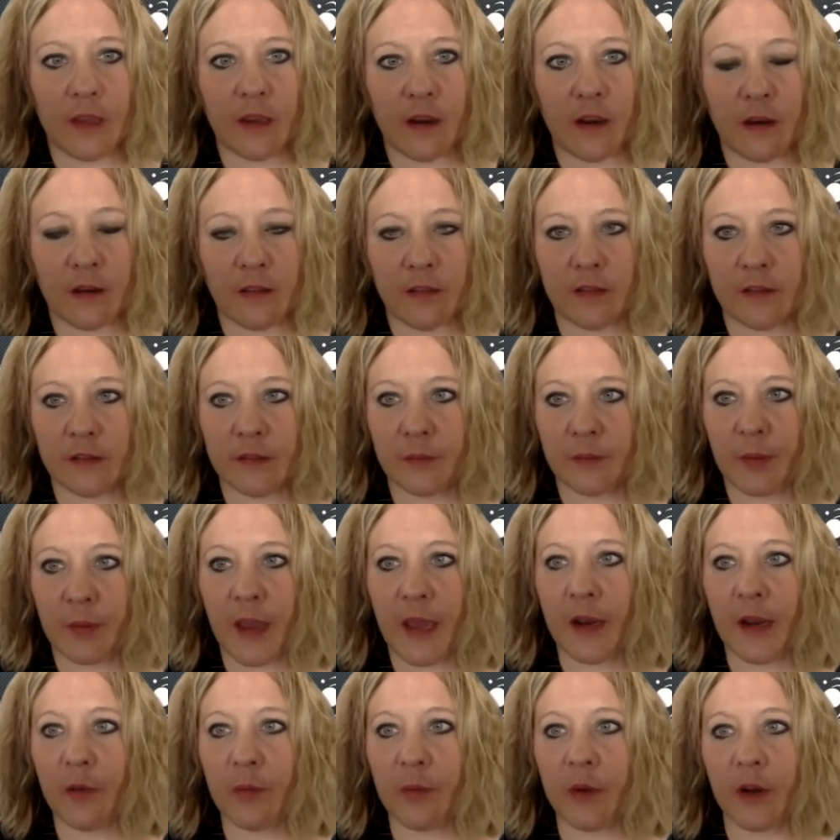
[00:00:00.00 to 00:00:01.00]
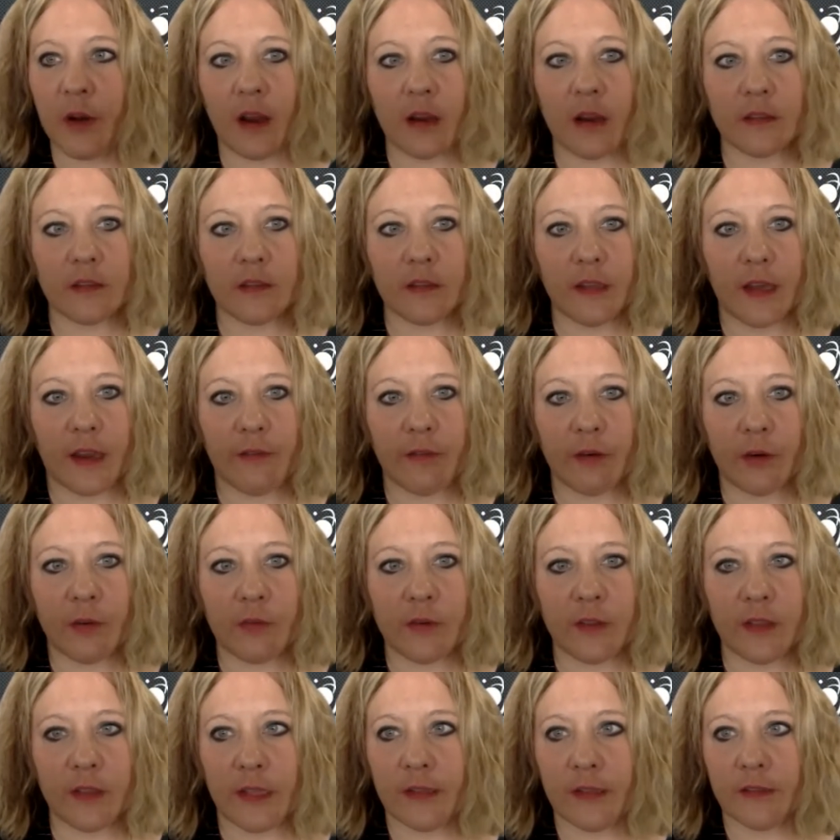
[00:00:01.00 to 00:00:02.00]
on this panel, but also
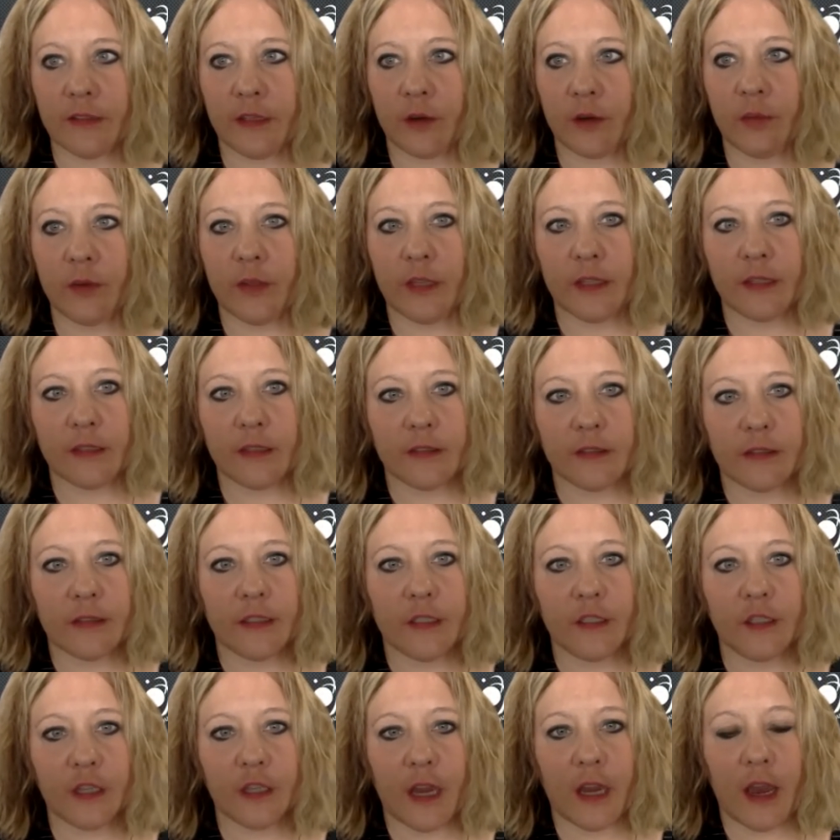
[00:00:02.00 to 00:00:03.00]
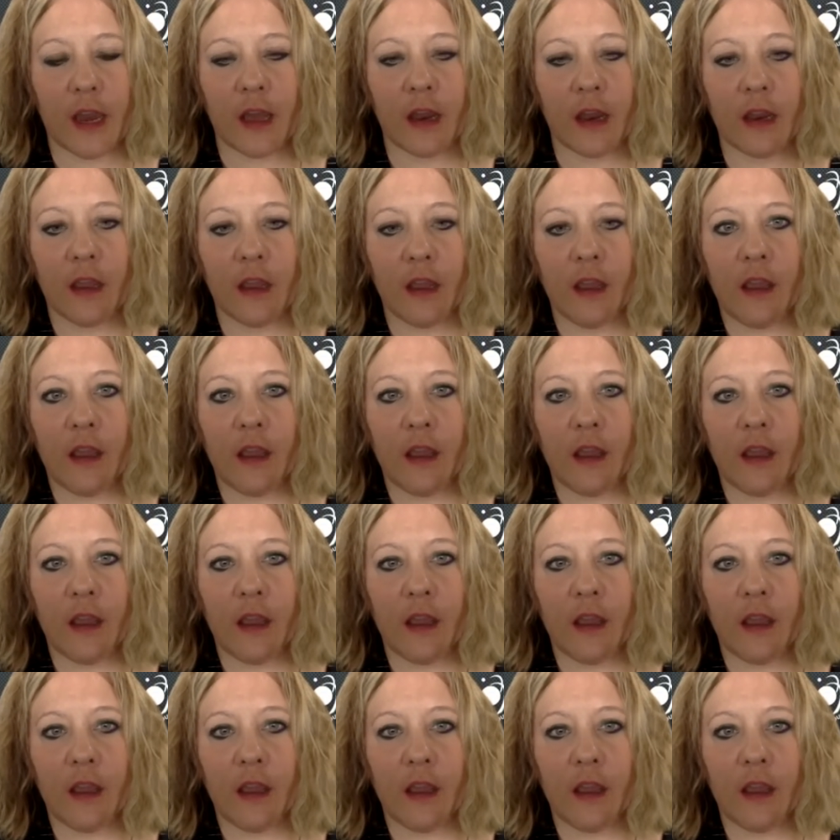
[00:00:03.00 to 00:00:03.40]
everyone that's here with us on the chat,